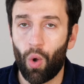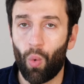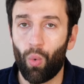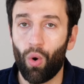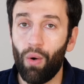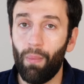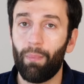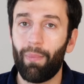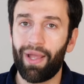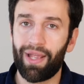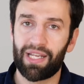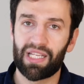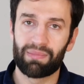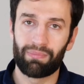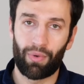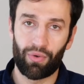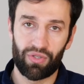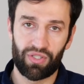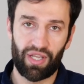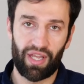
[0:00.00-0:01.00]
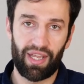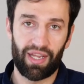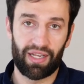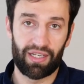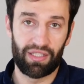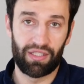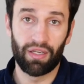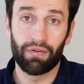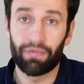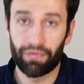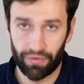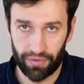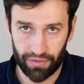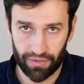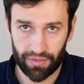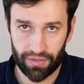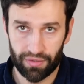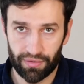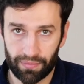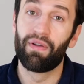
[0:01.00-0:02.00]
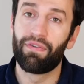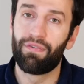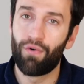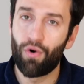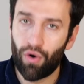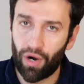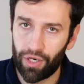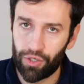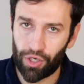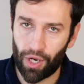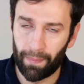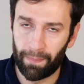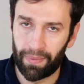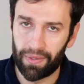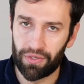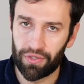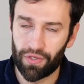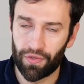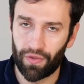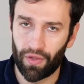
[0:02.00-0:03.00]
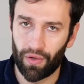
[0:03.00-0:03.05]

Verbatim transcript: what makes Mosaic different. Before I jump into